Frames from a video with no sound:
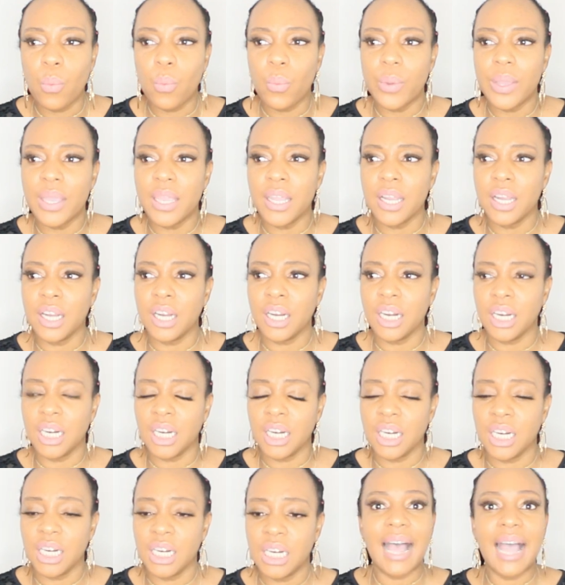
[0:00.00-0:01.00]

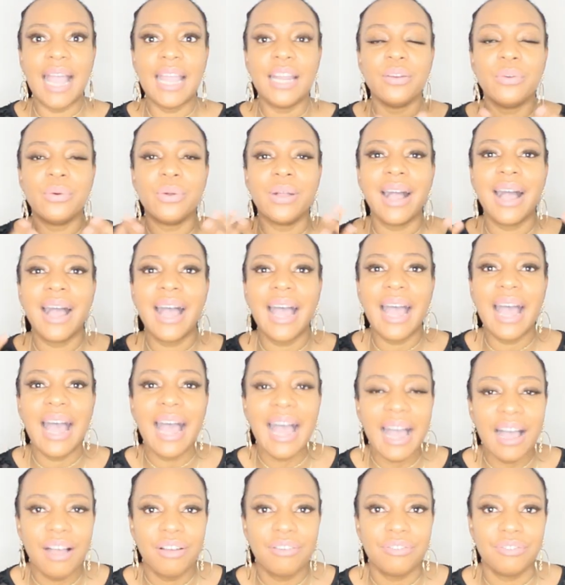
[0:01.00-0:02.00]
where I don't
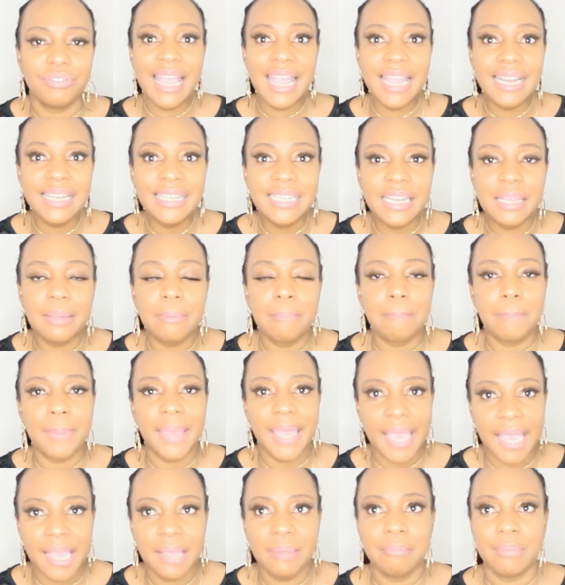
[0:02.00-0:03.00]
have any
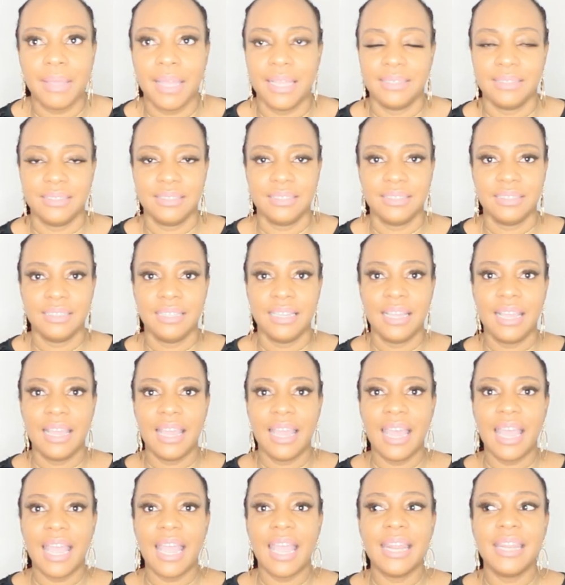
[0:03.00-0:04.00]
payment
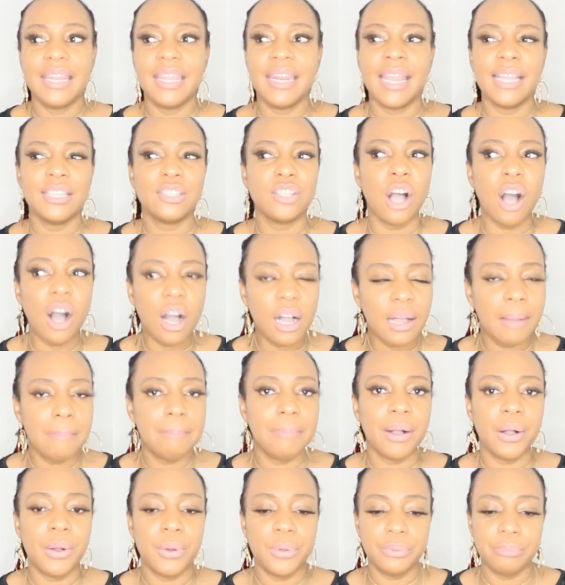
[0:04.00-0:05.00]
and then I talk
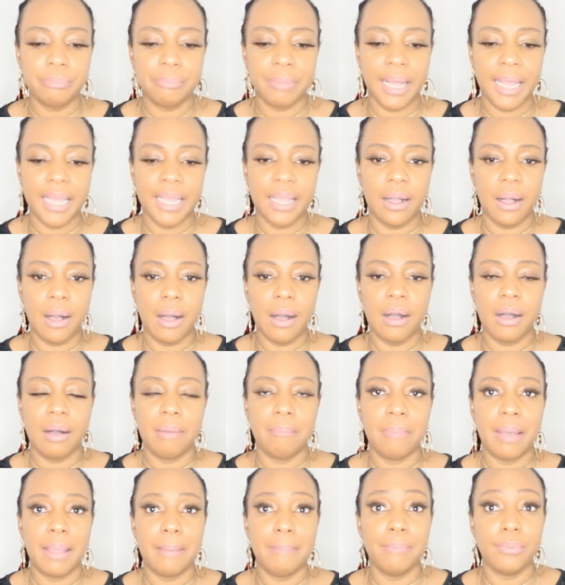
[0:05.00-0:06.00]
about my
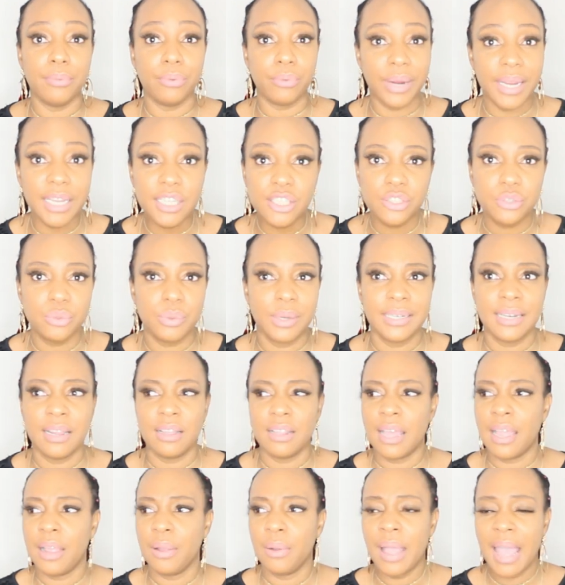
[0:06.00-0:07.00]
uh, my breakthrough. And
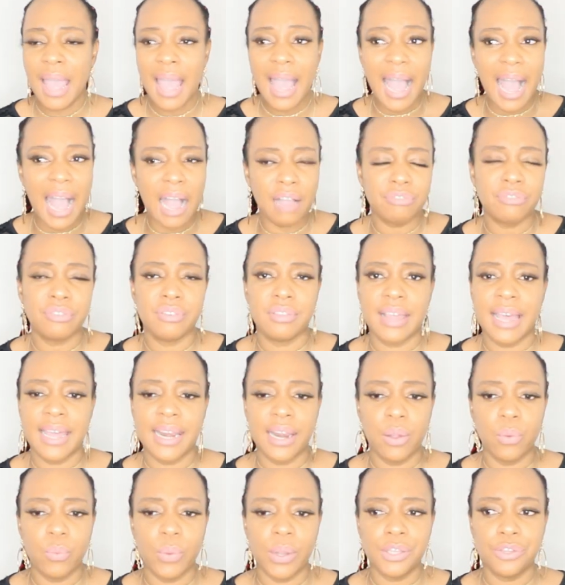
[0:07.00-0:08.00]
after
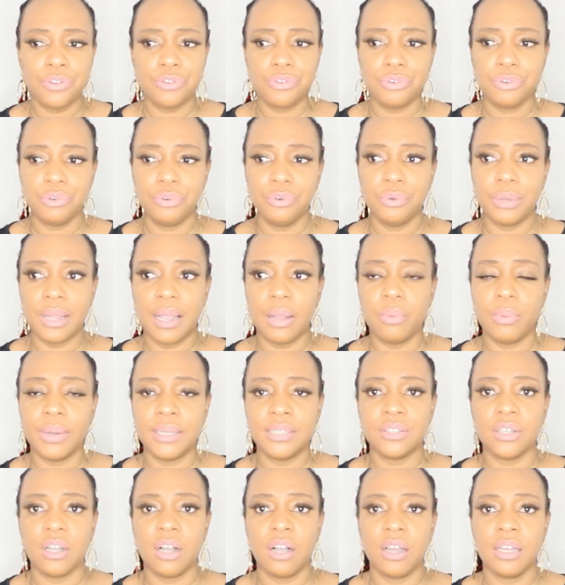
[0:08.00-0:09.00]
that, I went through. I
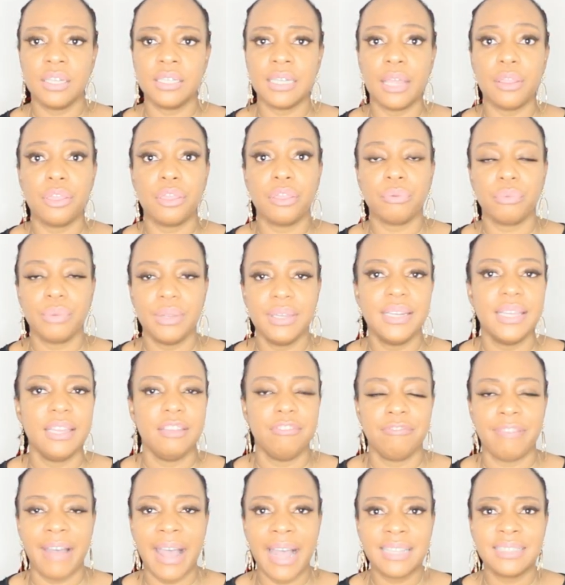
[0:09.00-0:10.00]
went on a three
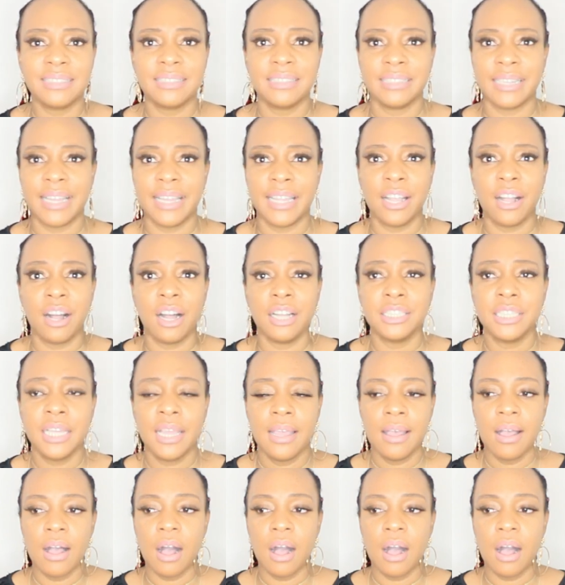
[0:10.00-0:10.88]
day fast, and I got